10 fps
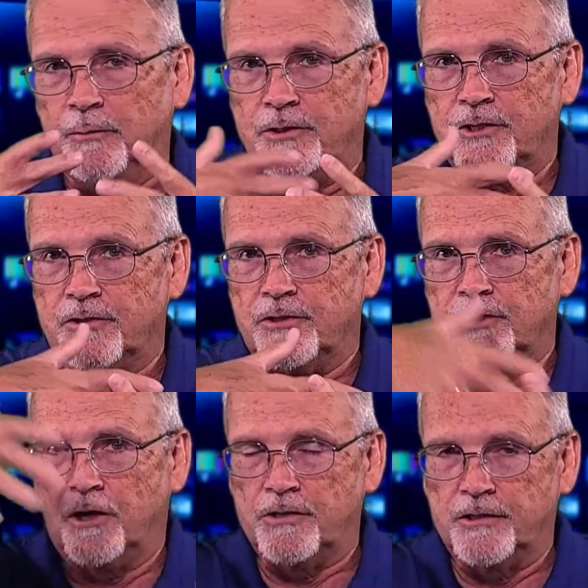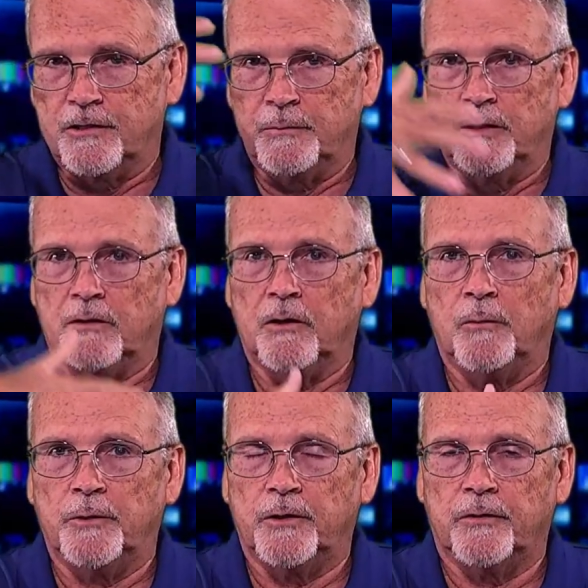with just the jaws in the middle
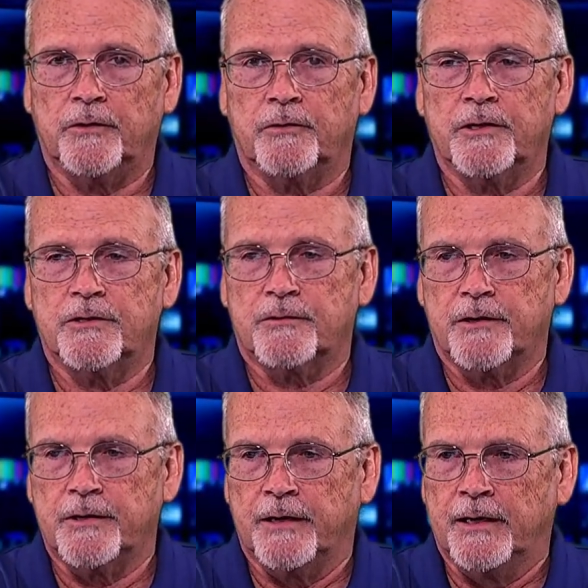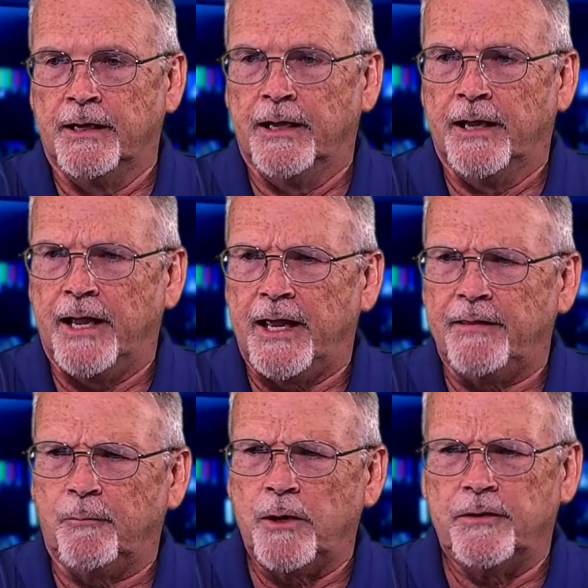opening on the green screen.
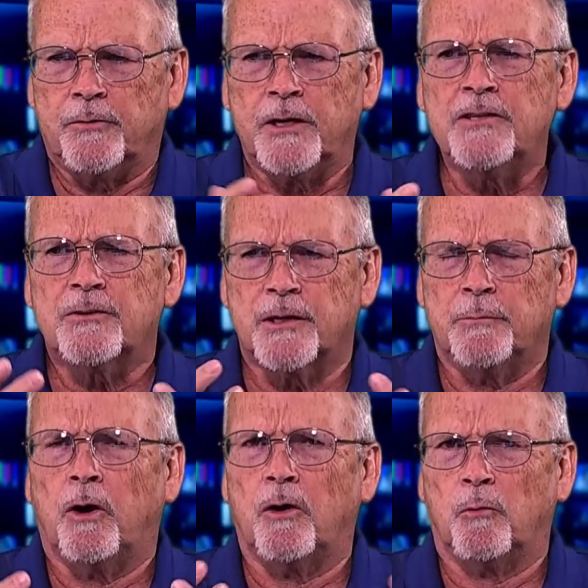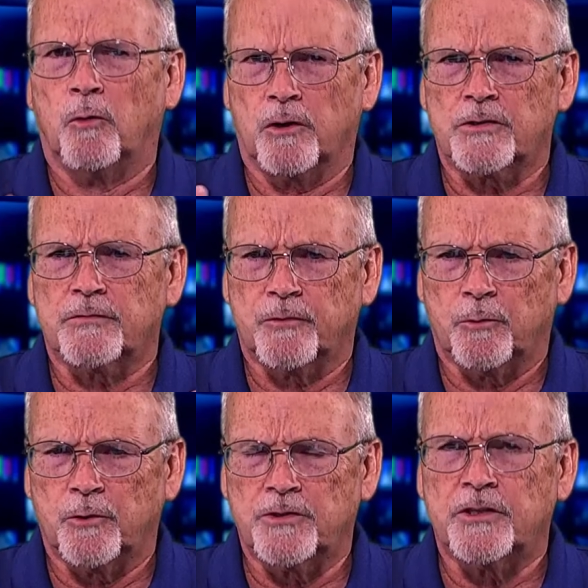And the way the green screen part works, of
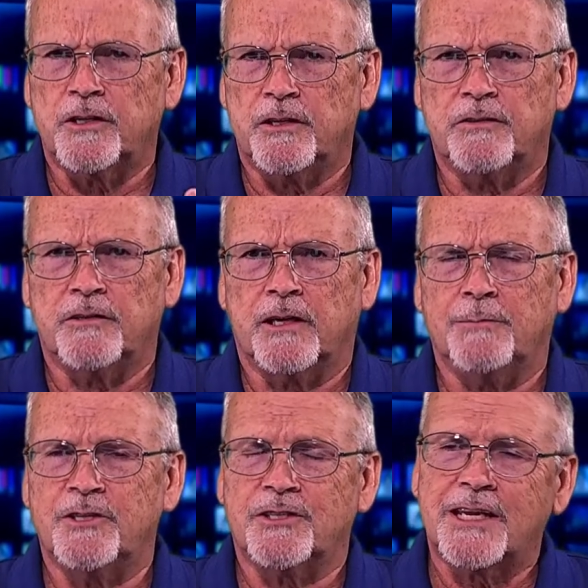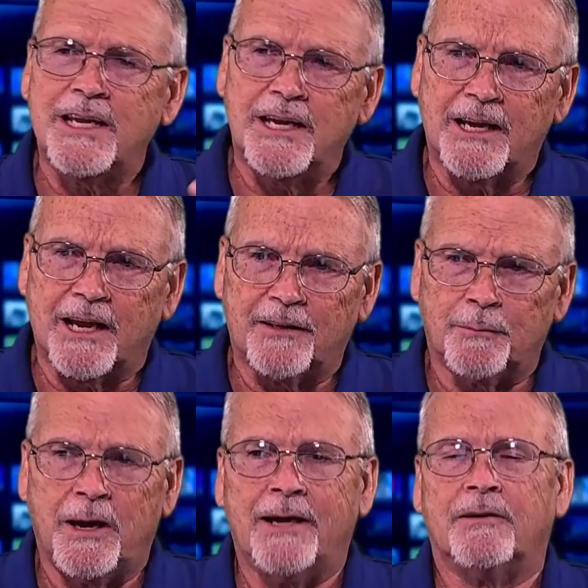course, is that I'm just keying out
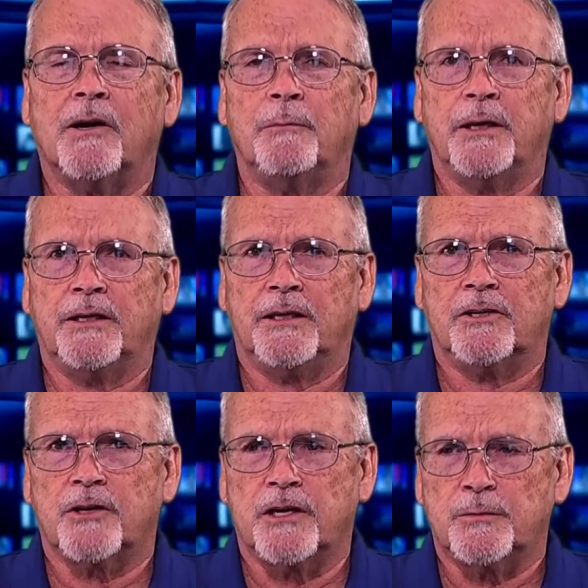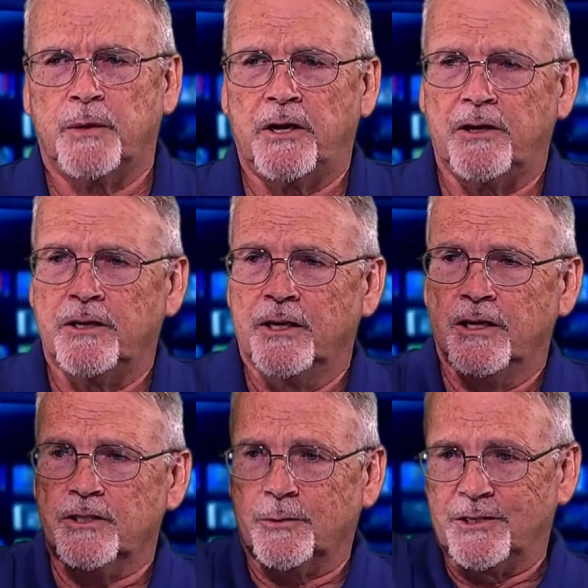the background, making it transparent.
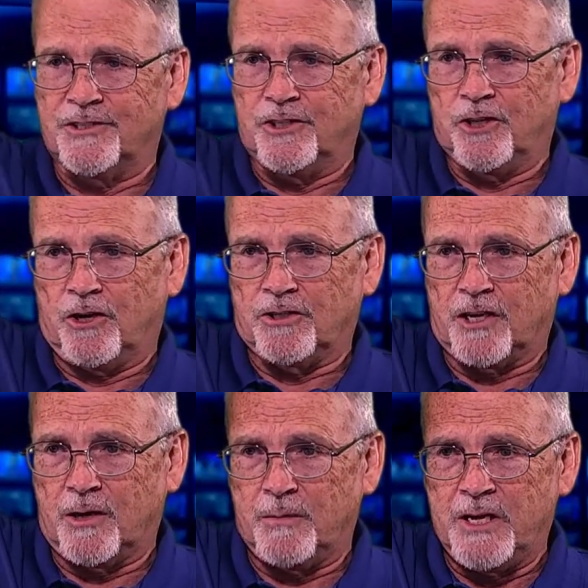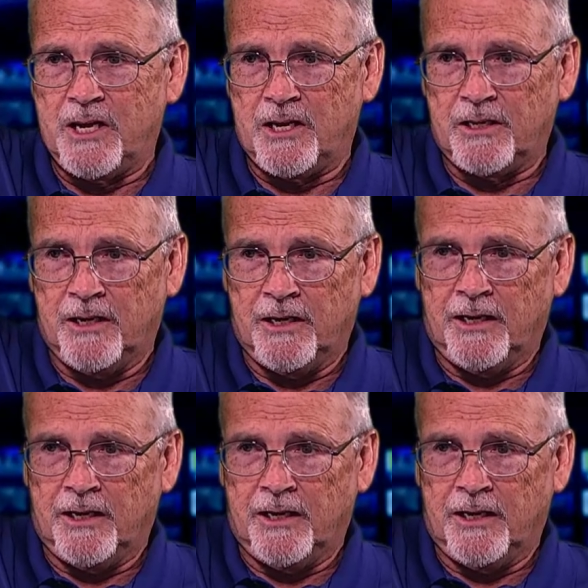So as the jaws come in,